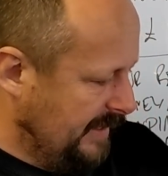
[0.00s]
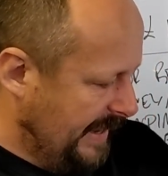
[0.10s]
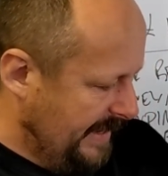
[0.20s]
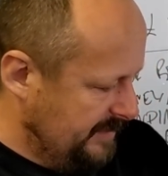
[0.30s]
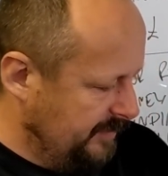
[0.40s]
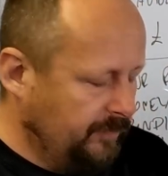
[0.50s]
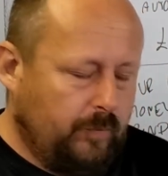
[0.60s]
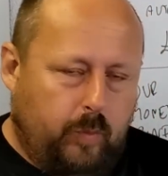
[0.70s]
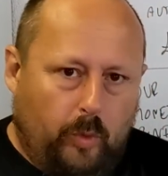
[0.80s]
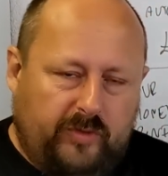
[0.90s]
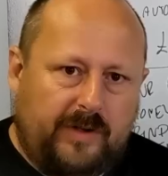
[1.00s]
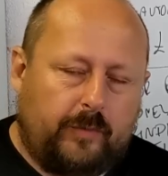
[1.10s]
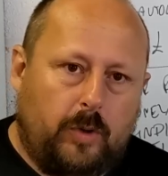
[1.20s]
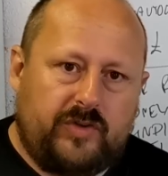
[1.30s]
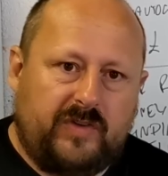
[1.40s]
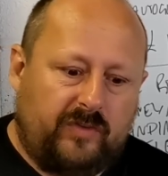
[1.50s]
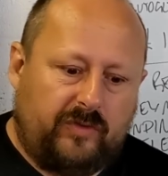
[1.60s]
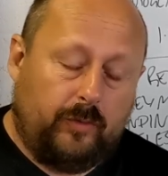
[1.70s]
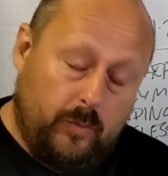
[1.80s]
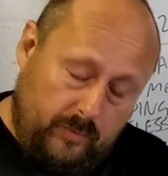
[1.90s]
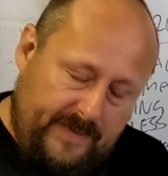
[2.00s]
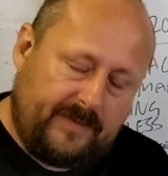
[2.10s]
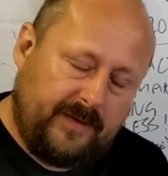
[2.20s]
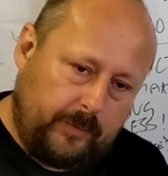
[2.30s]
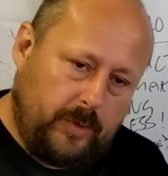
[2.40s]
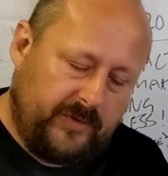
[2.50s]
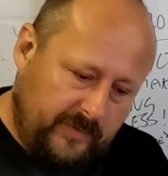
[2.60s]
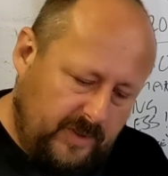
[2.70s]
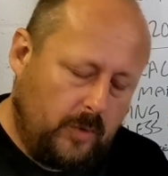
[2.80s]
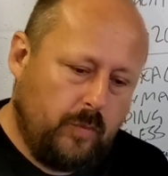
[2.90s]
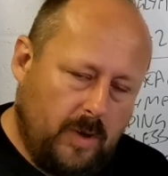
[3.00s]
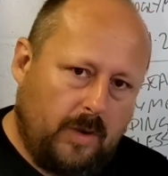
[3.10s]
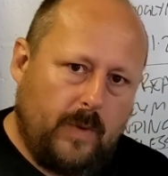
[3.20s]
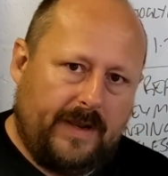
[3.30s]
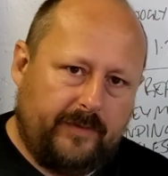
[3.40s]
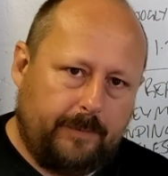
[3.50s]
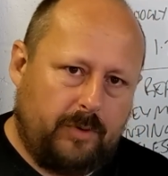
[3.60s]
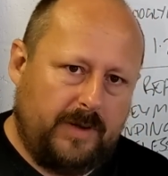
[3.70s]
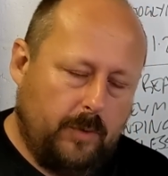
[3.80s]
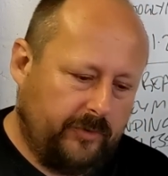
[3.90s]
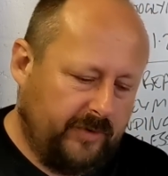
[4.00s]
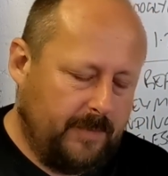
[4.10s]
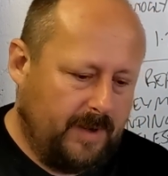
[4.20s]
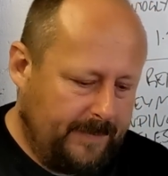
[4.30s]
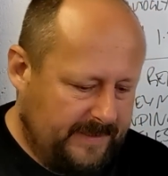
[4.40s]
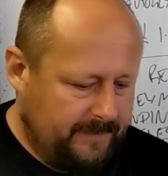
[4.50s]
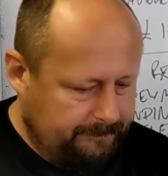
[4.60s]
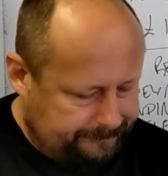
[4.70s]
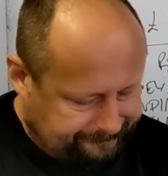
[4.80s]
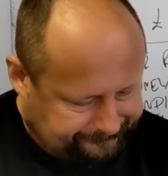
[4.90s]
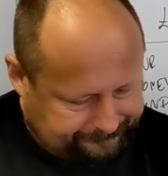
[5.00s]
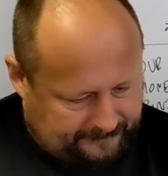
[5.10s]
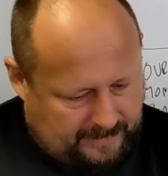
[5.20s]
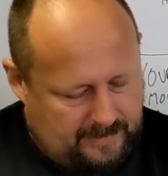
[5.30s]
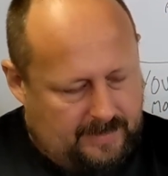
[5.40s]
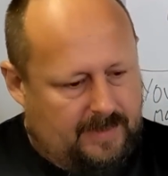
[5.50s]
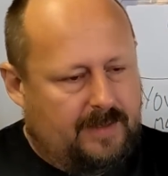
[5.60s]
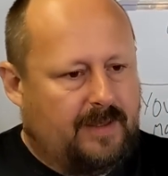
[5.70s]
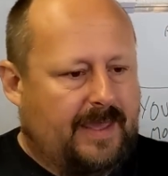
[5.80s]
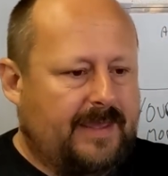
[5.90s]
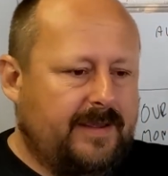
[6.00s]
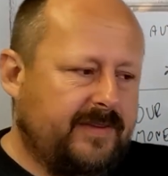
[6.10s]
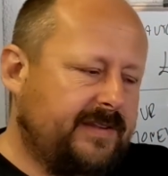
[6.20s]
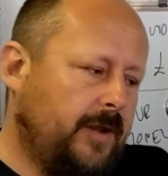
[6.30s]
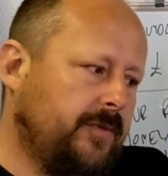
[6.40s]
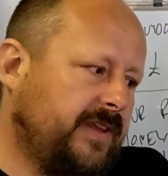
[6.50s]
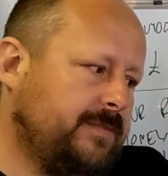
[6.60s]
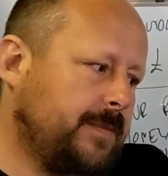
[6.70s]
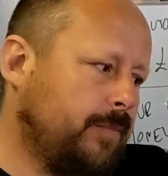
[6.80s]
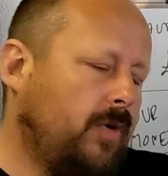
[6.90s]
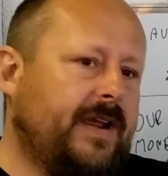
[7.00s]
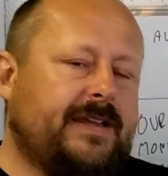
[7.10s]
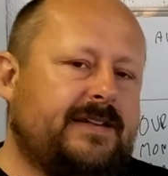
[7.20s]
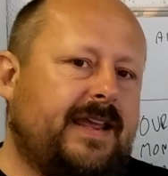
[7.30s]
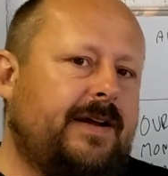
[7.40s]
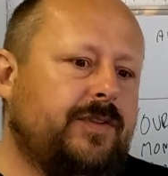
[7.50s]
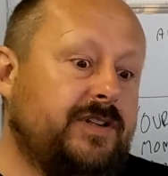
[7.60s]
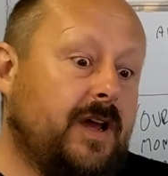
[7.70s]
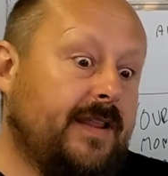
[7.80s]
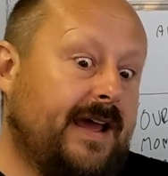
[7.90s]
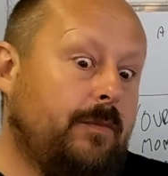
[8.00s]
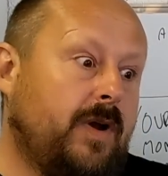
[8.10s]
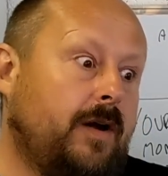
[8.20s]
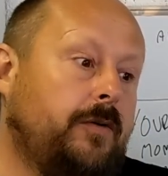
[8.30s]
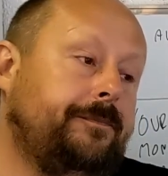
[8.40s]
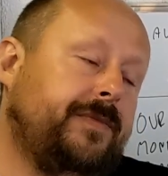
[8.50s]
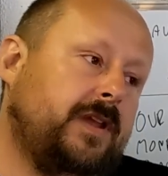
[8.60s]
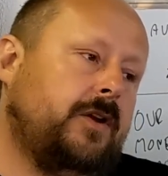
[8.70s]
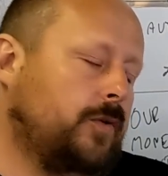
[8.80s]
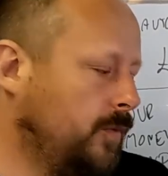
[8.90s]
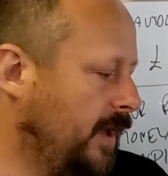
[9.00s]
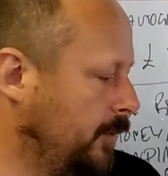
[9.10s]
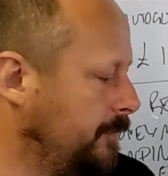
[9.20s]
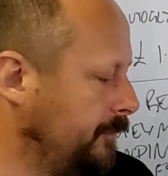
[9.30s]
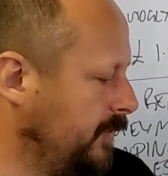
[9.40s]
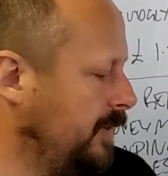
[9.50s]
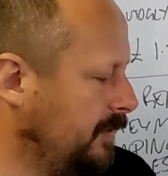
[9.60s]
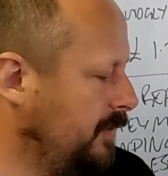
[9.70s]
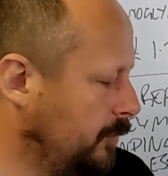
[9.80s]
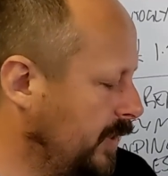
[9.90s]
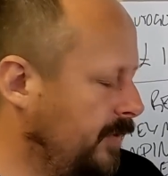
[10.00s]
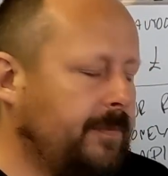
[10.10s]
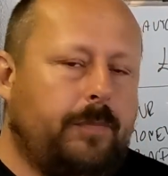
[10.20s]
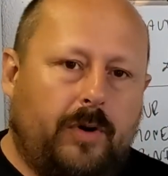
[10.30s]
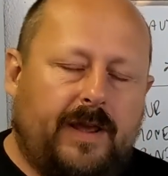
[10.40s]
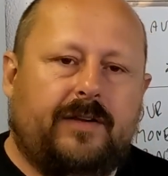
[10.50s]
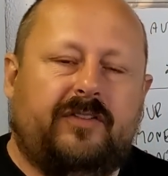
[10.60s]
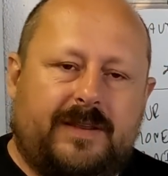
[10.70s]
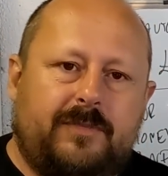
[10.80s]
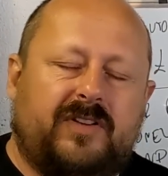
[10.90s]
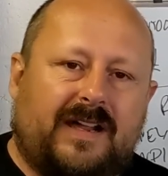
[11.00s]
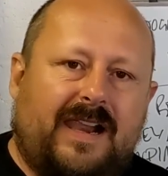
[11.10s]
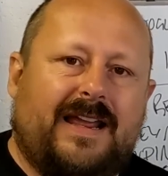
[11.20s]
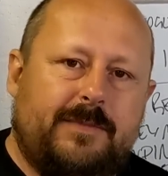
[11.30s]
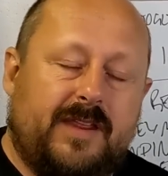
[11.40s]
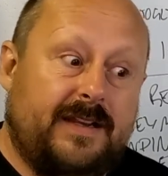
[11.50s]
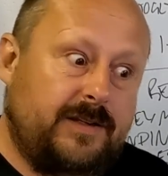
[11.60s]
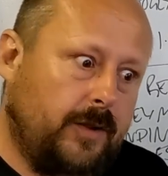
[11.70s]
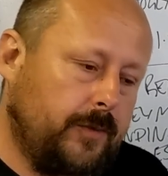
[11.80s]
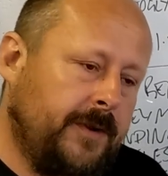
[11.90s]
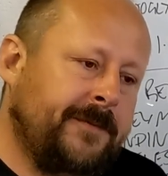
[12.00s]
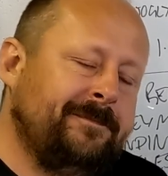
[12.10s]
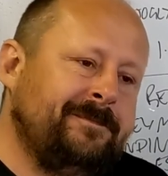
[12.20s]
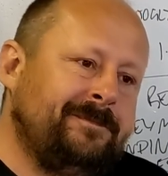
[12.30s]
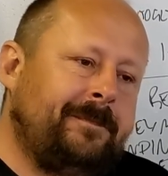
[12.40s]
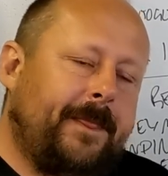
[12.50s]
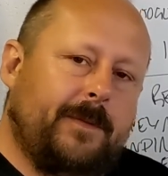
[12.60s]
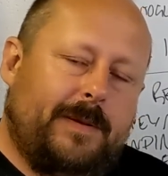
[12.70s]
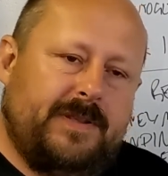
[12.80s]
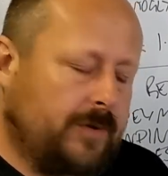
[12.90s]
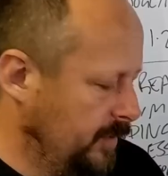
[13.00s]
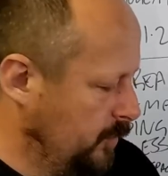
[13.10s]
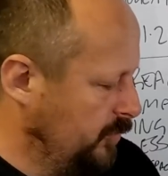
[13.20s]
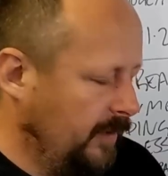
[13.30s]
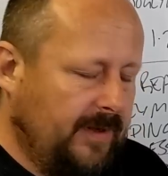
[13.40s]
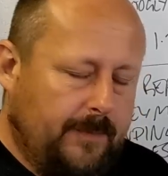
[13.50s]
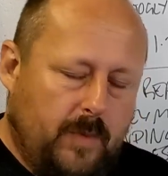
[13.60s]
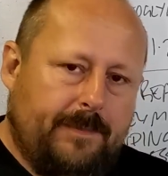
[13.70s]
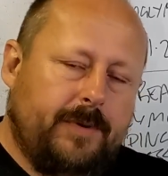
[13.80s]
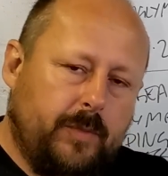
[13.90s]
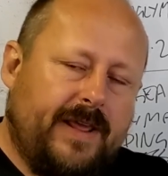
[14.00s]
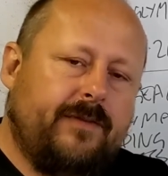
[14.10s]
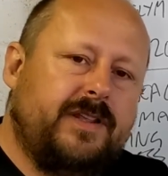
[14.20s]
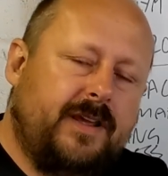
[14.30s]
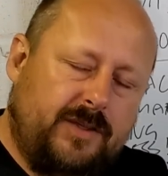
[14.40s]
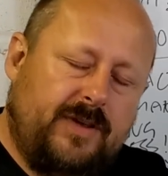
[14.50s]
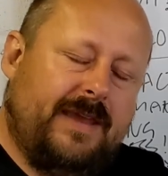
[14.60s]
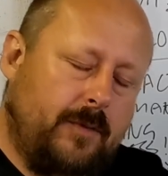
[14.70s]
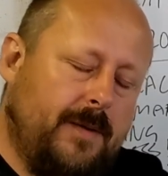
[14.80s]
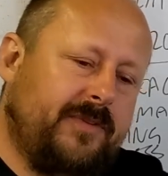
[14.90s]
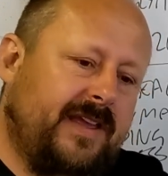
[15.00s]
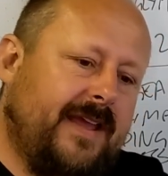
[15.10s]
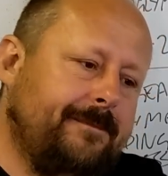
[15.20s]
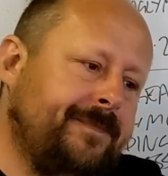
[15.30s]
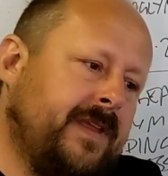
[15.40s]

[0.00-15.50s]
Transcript: And waterless washes or rinseless washes don't work well as a pre-wash, in my opinion. Okay, because they don't seem to break down the dirt that well, although the product seems to claim that they do. Maybe not the Autoglym one, but whatever, you get what I'm saying.